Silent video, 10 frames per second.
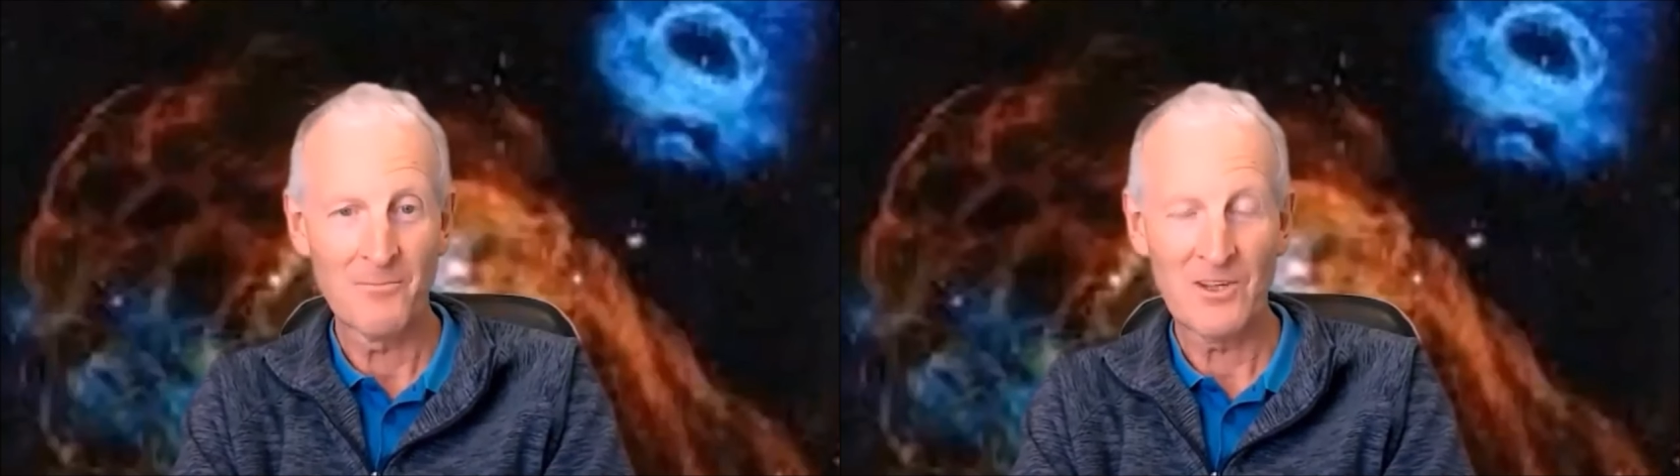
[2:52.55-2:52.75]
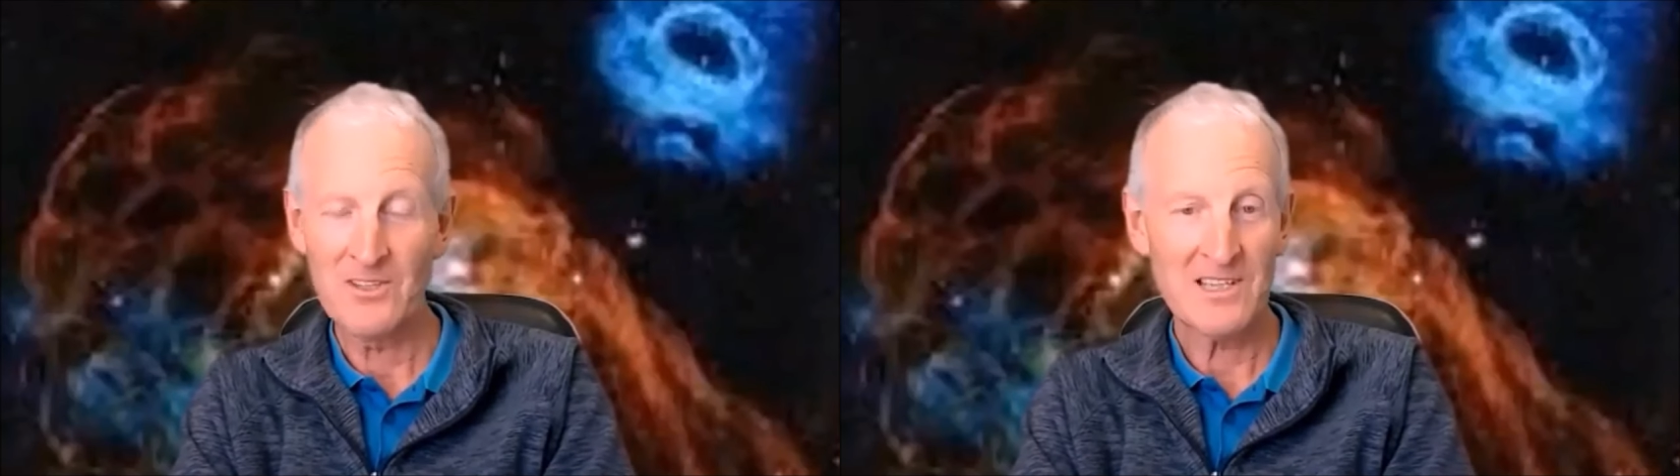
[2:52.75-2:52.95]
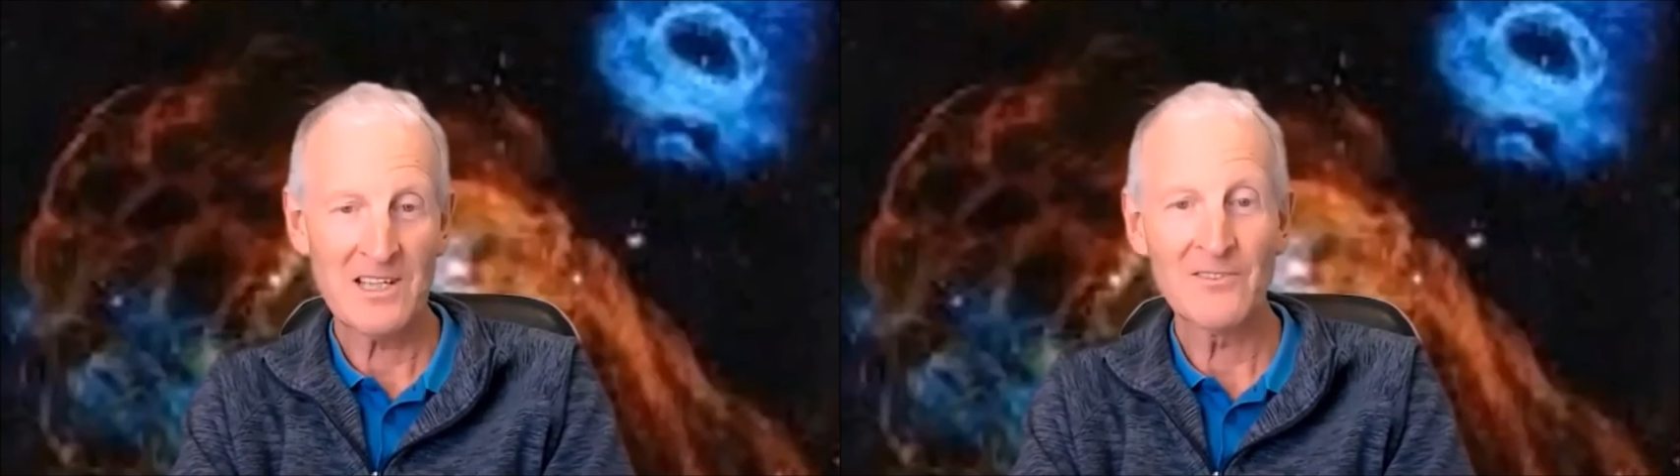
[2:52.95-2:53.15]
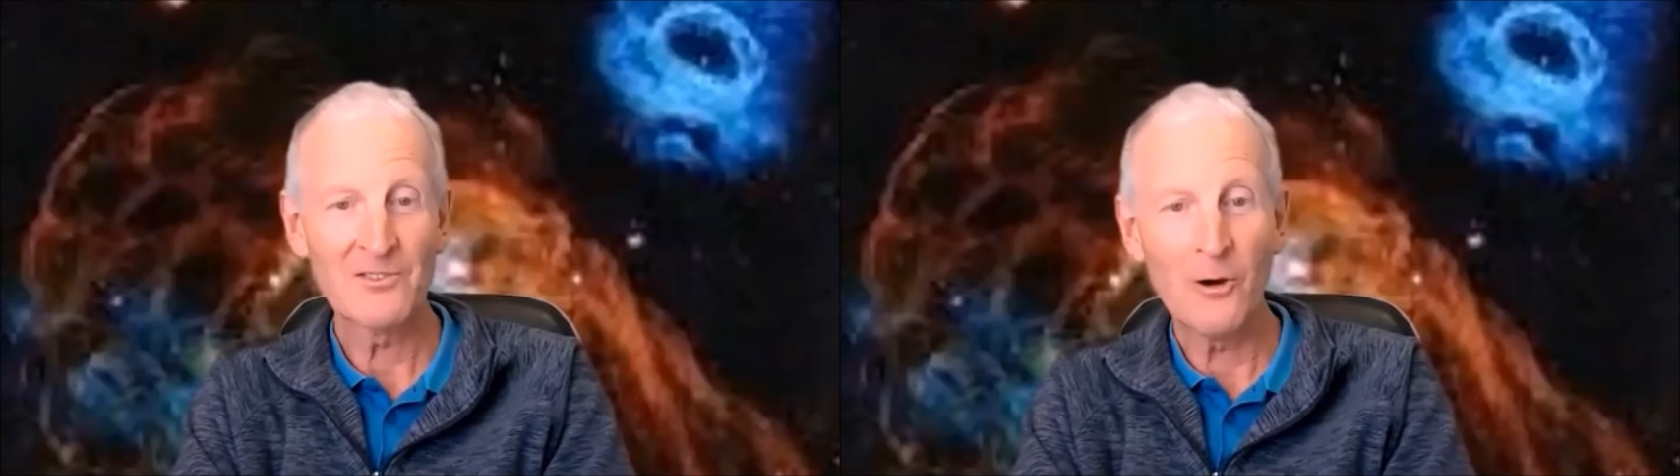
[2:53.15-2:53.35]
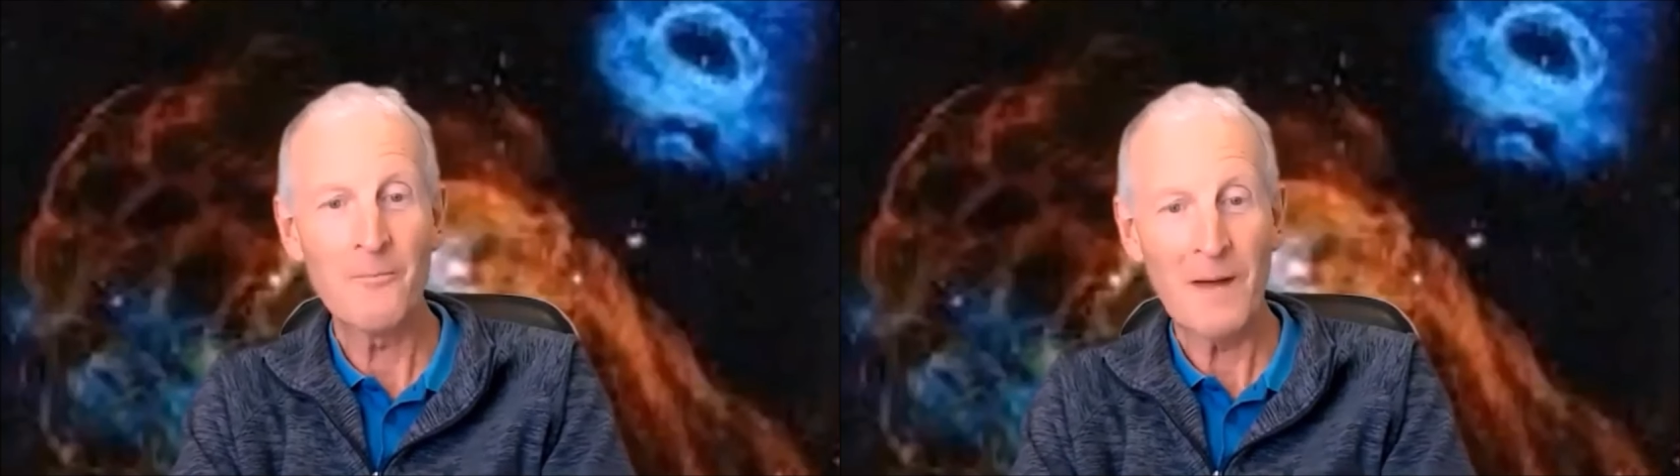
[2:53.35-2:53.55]
because his love's
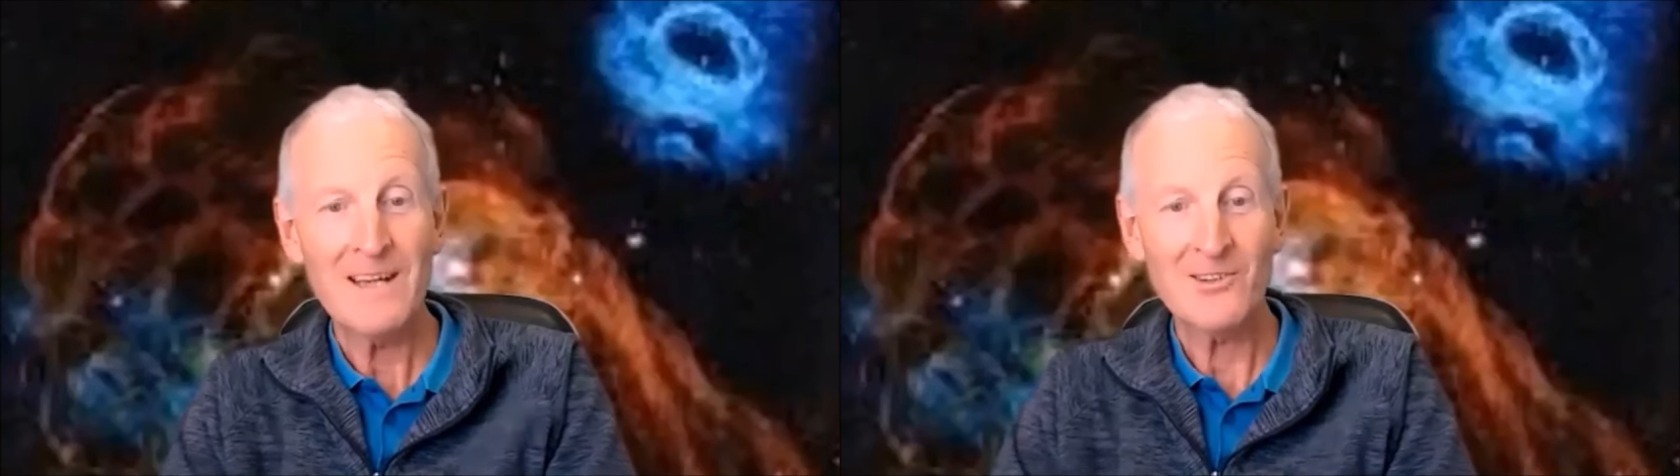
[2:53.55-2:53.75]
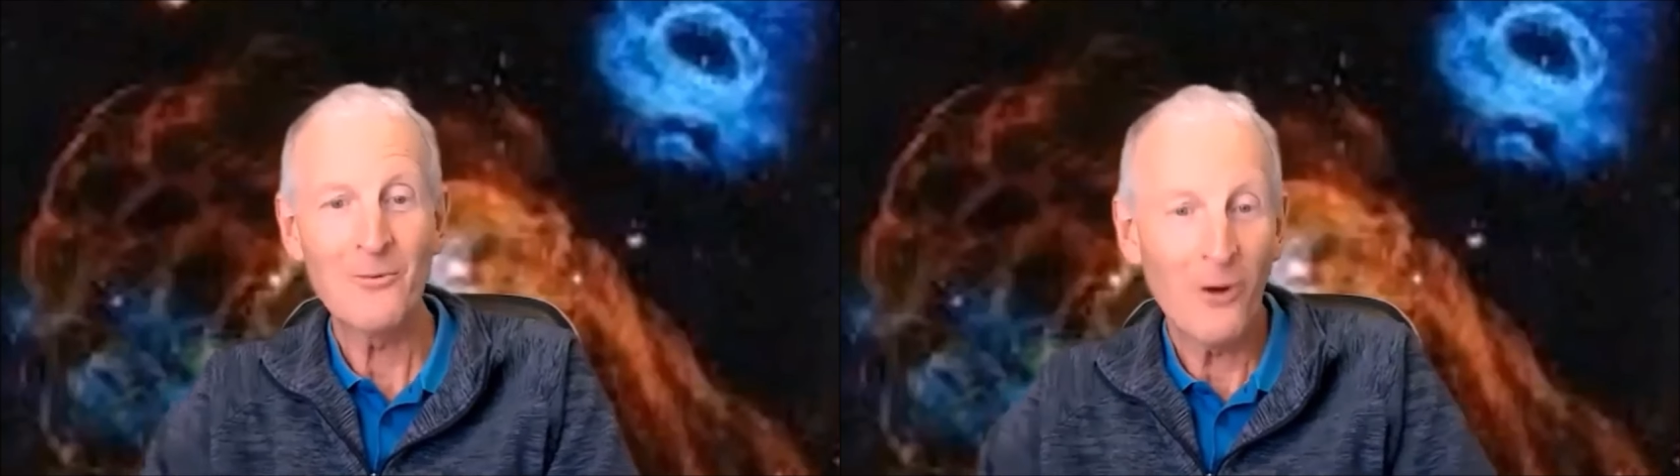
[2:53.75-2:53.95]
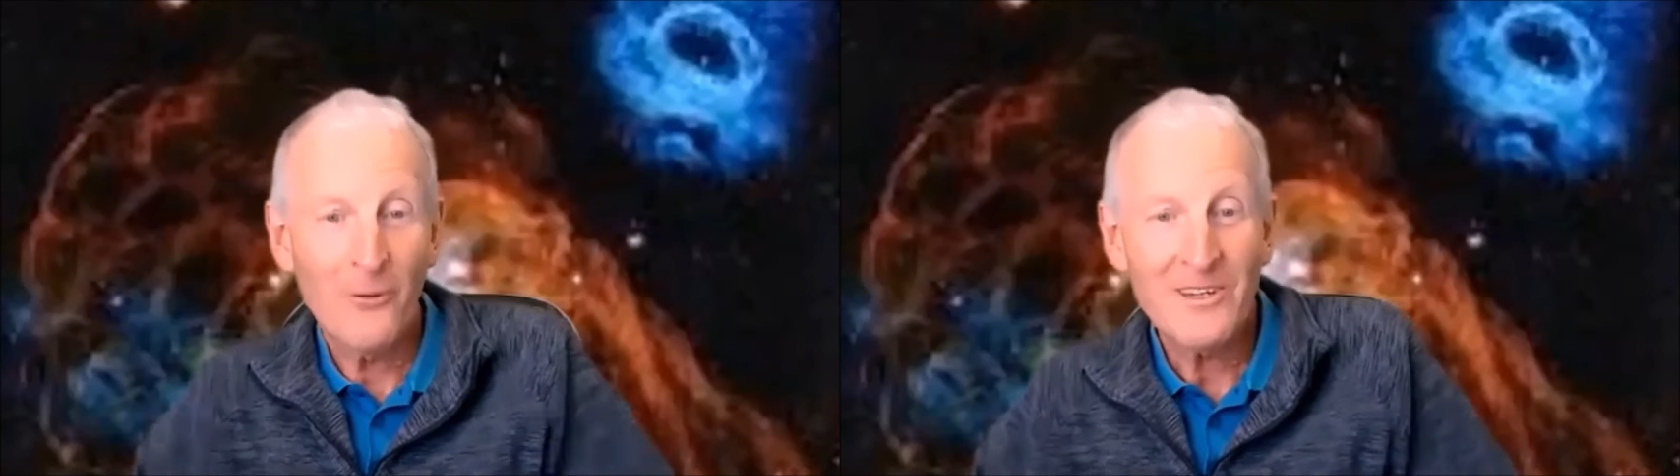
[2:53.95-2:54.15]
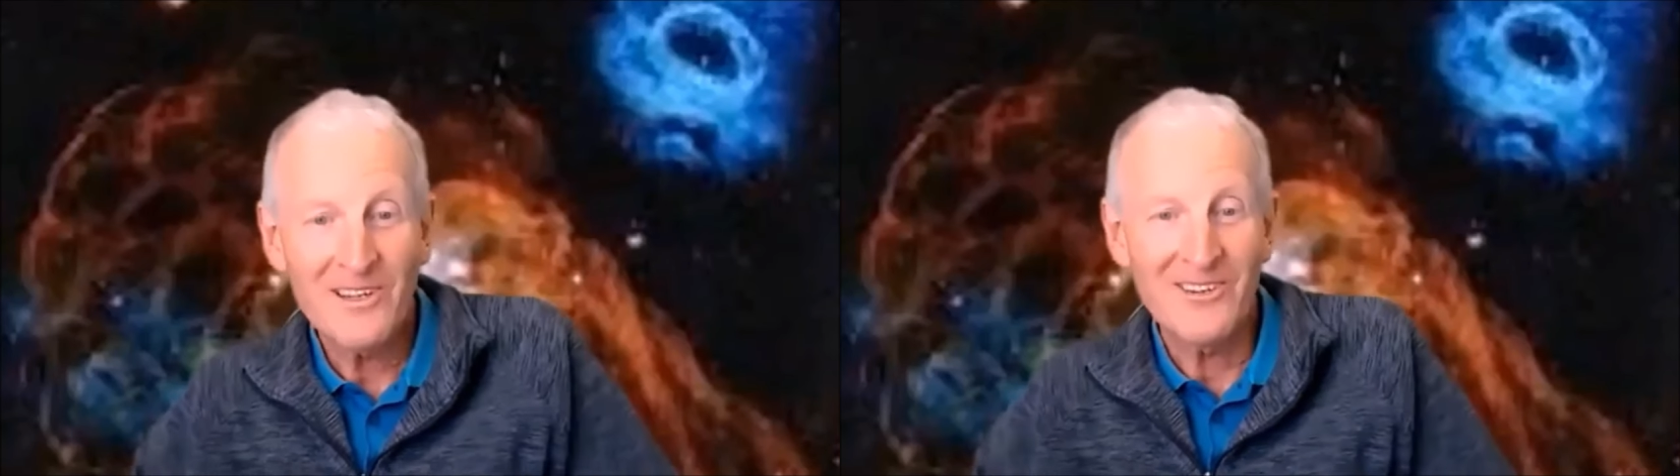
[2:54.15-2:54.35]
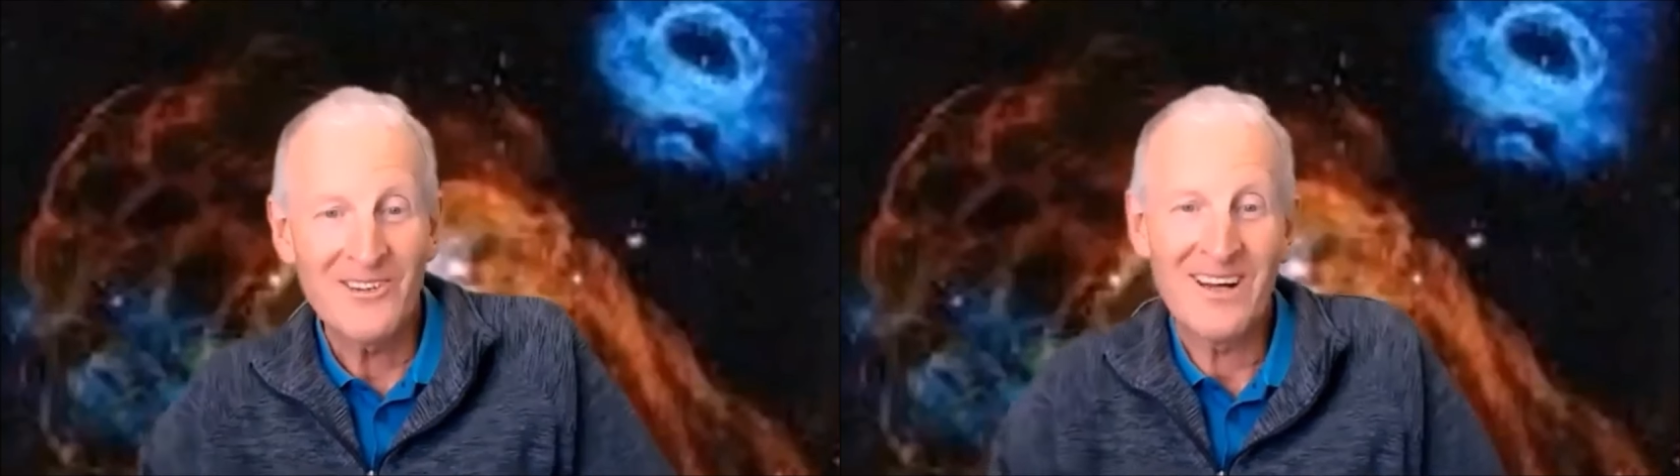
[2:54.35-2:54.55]
not based on what we do.